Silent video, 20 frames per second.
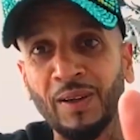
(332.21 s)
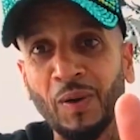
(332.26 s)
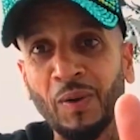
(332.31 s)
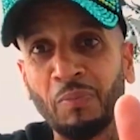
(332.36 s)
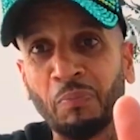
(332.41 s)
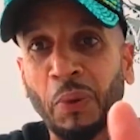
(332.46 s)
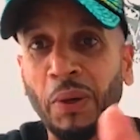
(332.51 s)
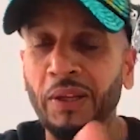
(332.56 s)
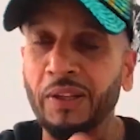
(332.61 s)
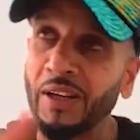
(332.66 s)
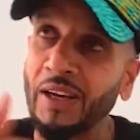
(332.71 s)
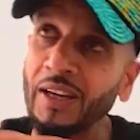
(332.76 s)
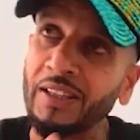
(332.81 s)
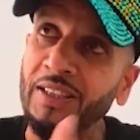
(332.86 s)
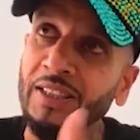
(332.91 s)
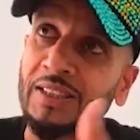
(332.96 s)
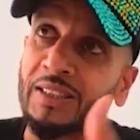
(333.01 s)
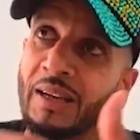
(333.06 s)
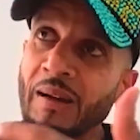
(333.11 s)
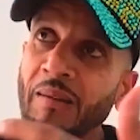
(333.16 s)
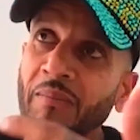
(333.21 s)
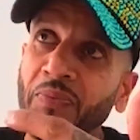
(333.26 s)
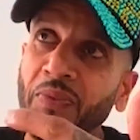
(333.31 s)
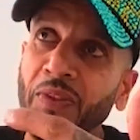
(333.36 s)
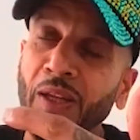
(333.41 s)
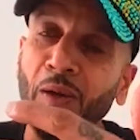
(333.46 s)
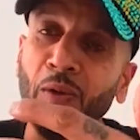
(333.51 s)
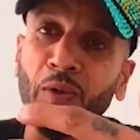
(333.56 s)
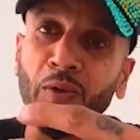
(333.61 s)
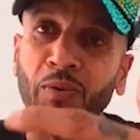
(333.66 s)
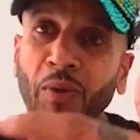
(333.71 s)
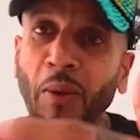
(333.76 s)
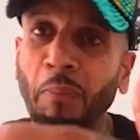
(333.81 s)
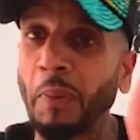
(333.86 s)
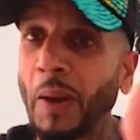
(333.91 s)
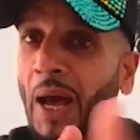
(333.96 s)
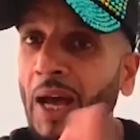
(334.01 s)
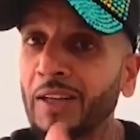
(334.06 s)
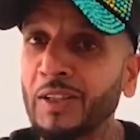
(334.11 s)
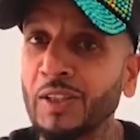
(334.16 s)
But yes, there was a
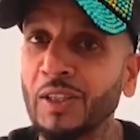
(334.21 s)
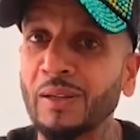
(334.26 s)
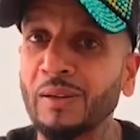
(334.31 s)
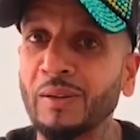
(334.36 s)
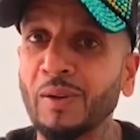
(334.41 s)
passion.